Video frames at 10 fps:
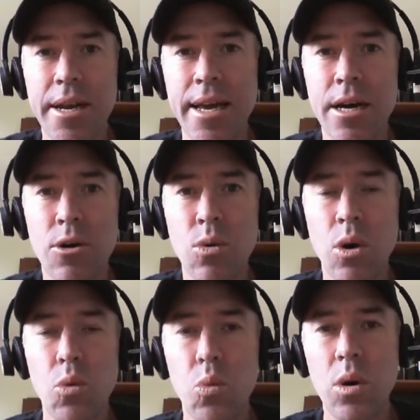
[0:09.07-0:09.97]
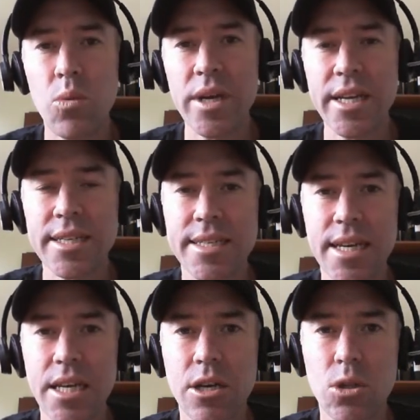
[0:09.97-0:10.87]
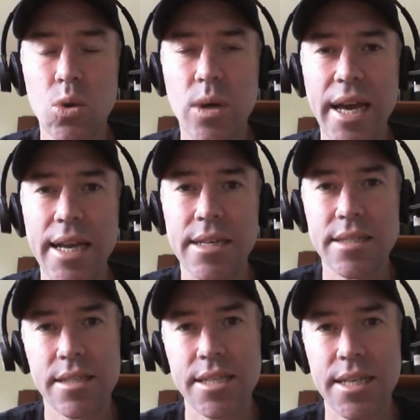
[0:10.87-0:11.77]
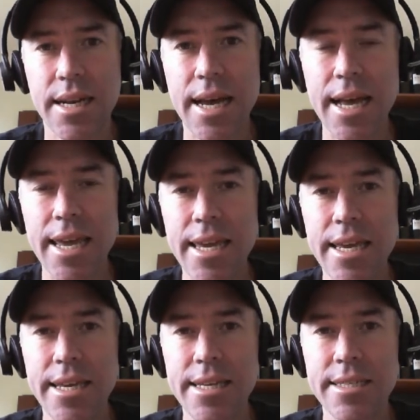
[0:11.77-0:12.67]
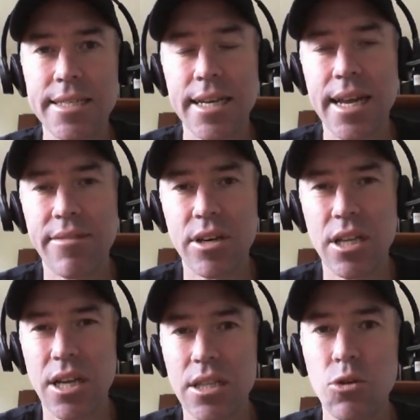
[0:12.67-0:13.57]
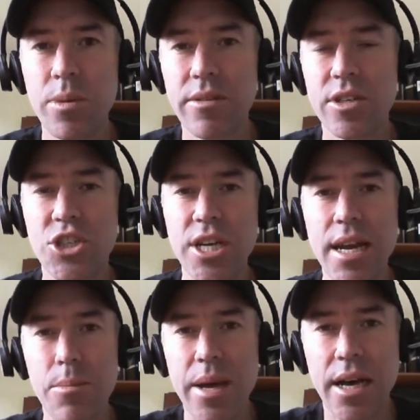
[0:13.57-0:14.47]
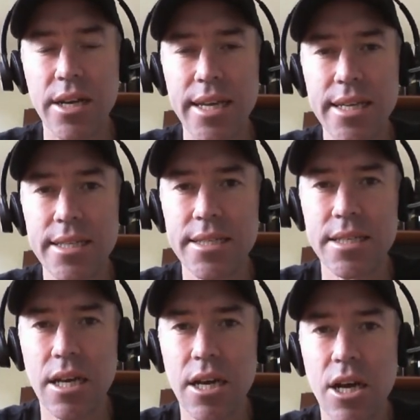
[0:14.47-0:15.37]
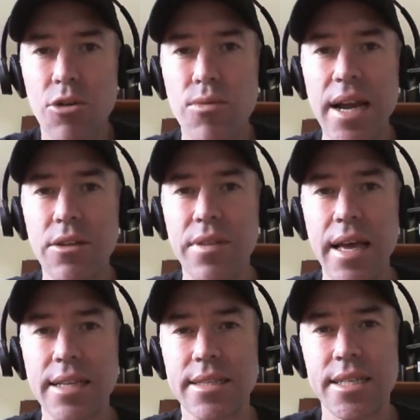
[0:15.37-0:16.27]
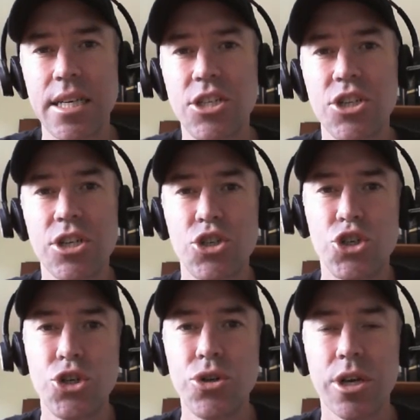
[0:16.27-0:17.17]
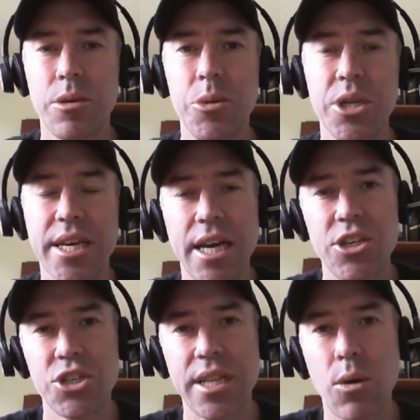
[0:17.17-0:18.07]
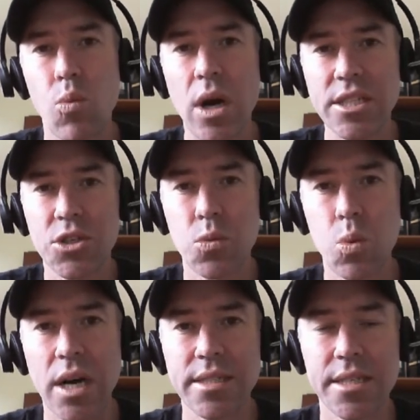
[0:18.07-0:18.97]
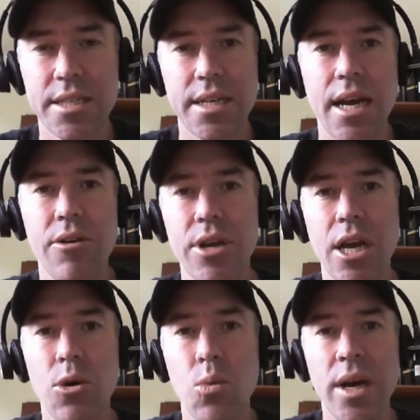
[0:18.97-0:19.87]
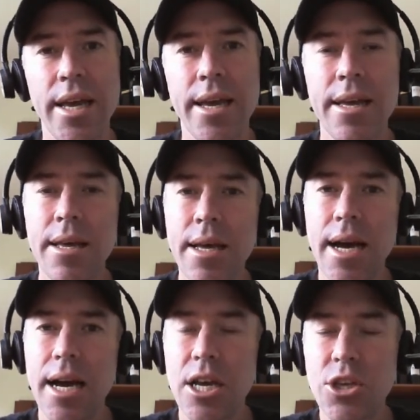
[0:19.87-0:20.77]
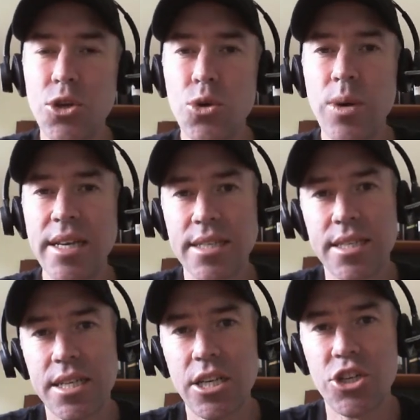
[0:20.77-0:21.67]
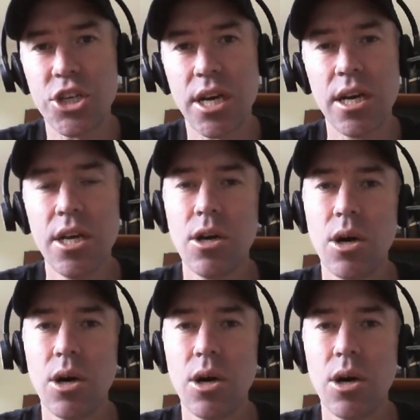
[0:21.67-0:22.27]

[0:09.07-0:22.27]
Now, what we're going to take a look at today is, and have a little bit of a chat about, is around that teacher-to-student communication, that one-to-one scenario where you as a teacher